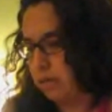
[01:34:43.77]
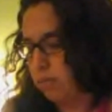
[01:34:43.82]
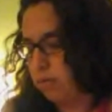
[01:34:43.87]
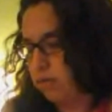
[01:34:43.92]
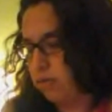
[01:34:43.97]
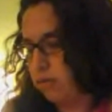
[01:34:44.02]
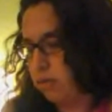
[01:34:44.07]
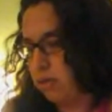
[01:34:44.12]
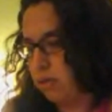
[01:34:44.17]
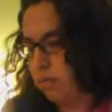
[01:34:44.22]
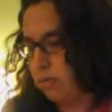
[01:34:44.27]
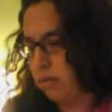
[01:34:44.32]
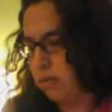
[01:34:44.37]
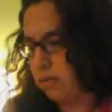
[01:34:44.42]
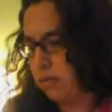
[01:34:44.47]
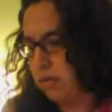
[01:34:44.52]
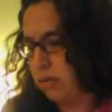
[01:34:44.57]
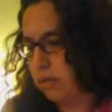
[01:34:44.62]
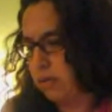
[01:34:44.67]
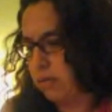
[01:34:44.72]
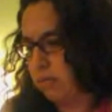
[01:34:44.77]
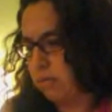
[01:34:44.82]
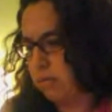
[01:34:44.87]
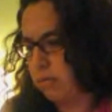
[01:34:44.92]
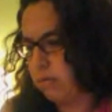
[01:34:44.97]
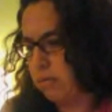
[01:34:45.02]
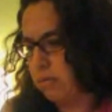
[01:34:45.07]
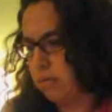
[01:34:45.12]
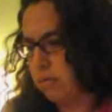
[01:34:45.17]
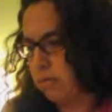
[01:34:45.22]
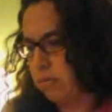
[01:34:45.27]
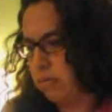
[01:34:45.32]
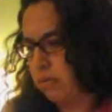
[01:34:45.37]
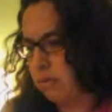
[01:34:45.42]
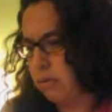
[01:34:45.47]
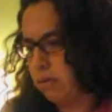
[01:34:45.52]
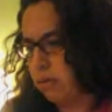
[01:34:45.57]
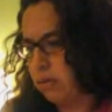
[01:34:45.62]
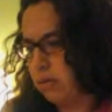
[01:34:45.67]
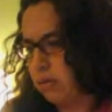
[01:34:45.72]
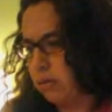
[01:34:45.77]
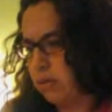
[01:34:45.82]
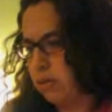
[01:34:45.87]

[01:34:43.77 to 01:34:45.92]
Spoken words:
vagina, and it was the